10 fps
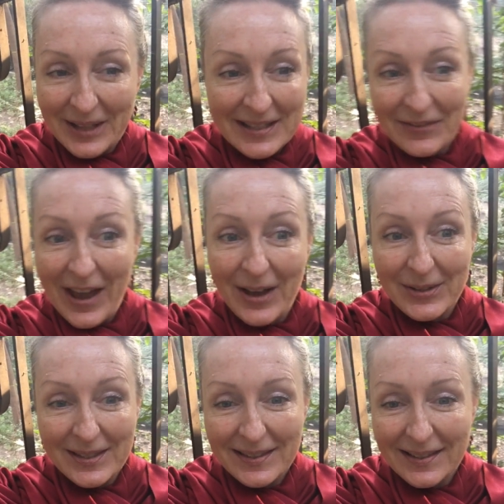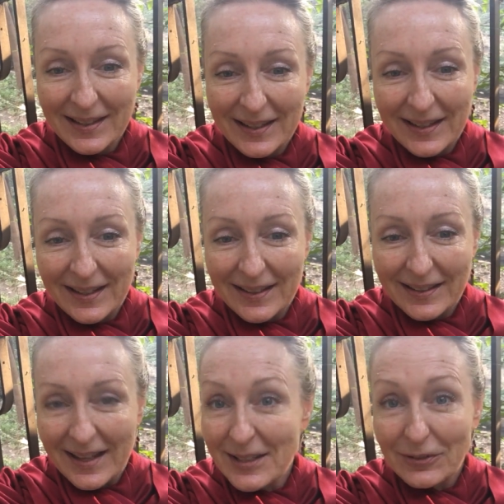lots of house,
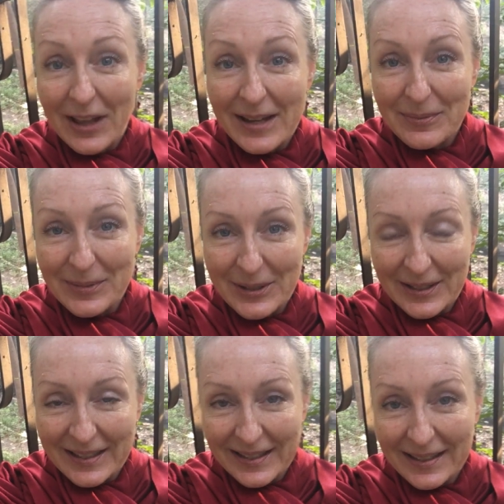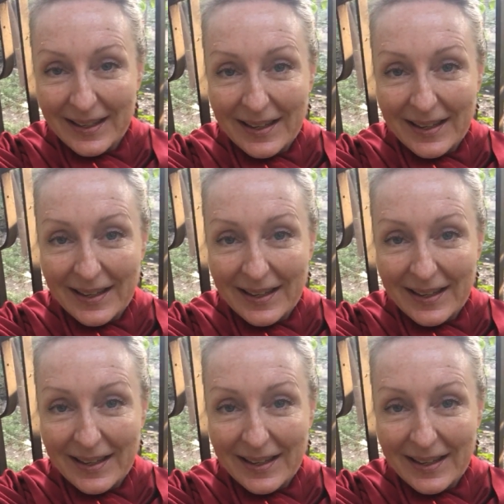lots of Latin music.